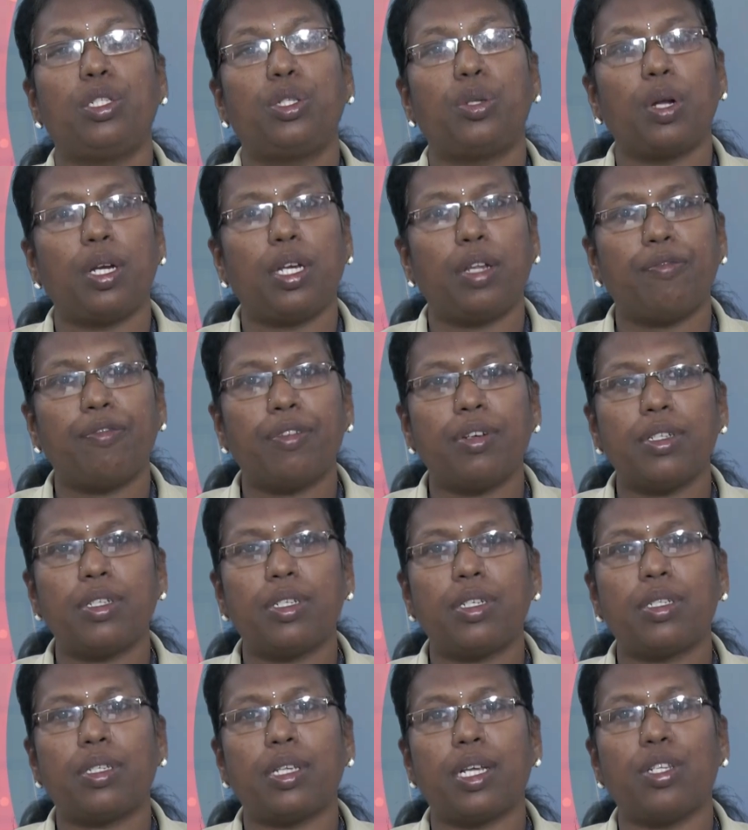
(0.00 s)

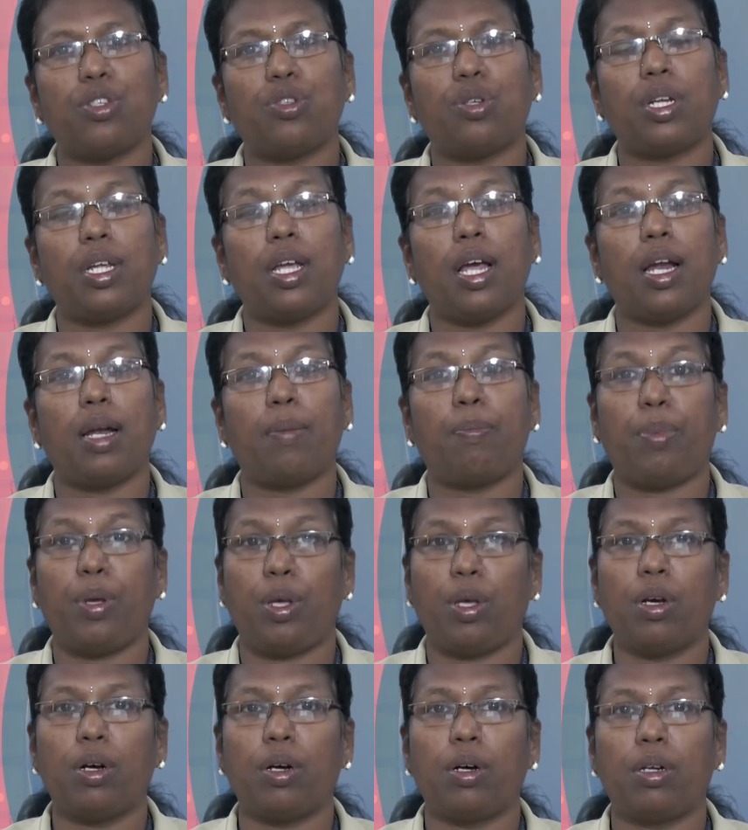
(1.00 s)
21st century and
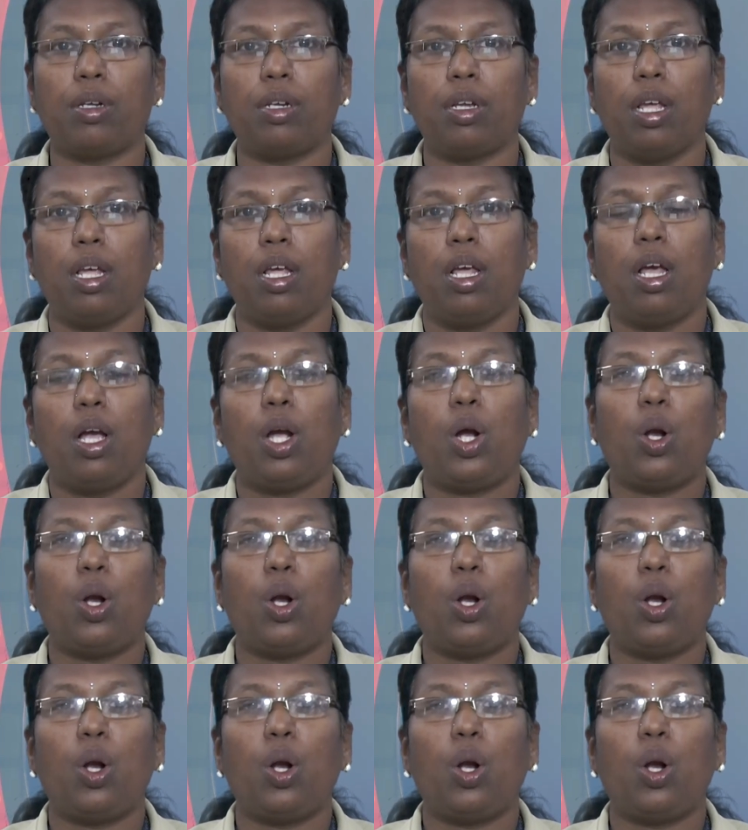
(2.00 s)
beyond,